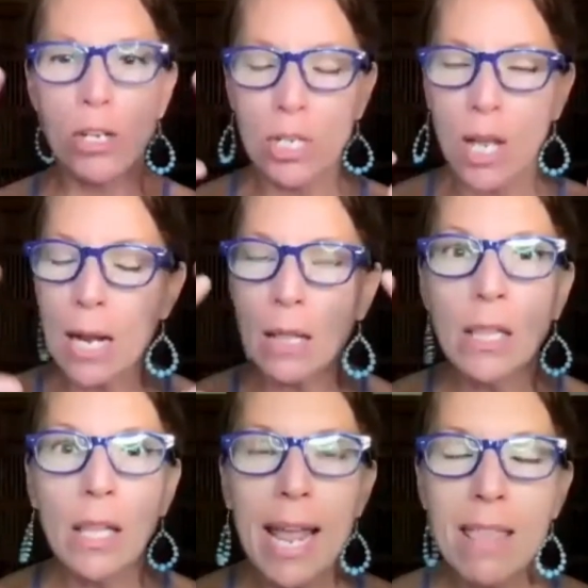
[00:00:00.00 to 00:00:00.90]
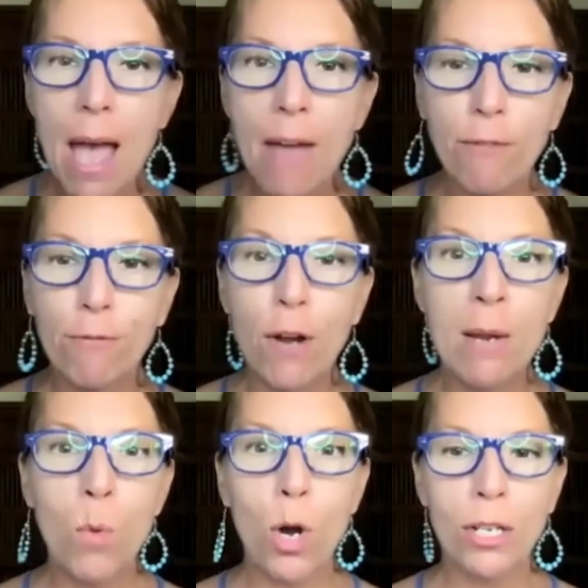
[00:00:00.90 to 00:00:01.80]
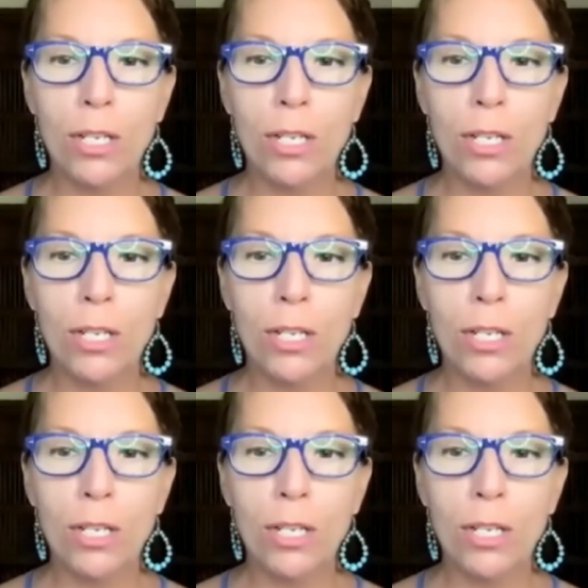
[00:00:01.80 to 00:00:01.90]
just to kind of lay that framework